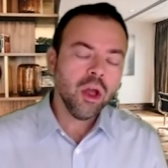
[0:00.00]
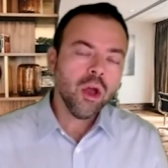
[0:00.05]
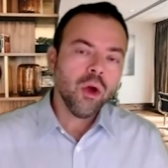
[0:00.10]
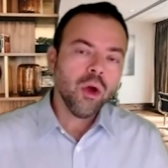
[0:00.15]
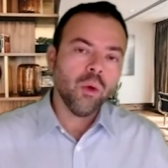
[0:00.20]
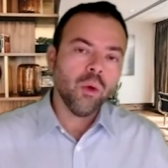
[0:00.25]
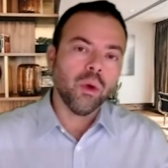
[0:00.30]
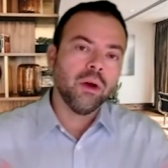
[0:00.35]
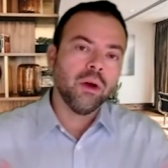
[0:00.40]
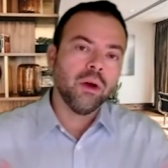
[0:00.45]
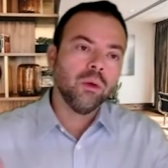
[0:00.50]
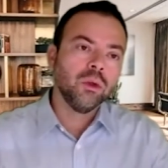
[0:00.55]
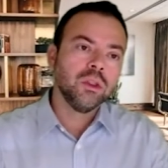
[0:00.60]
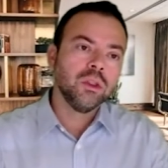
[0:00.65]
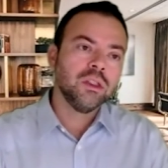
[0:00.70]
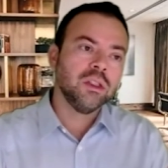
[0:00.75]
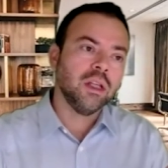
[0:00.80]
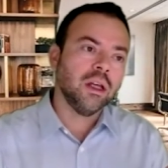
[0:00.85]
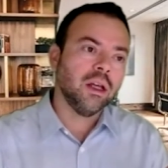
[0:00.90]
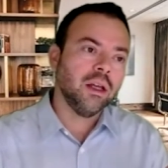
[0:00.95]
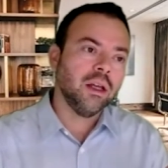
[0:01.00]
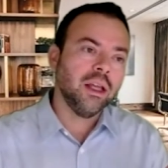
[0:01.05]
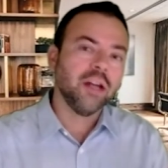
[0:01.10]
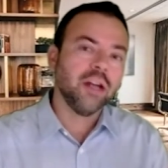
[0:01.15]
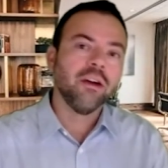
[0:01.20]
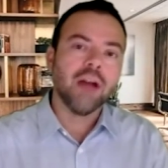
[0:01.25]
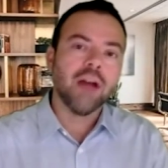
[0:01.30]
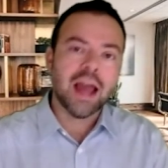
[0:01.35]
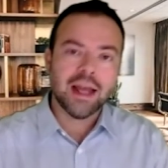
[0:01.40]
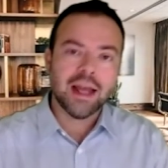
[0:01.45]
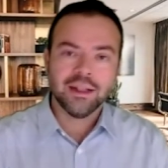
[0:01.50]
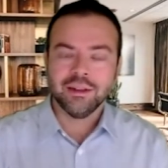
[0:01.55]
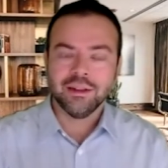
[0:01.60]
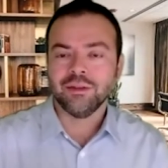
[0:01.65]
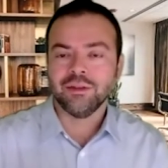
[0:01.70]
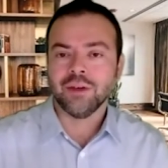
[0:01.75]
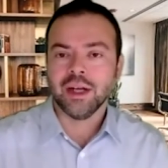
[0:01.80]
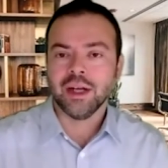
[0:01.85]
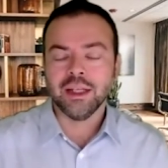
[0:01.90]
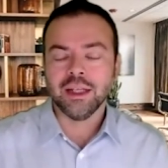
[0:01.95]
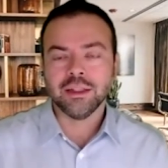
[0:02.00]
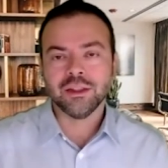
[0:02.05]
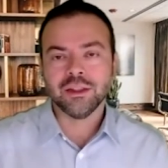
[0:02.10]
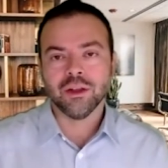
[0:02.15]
where it was uh, interactive, right?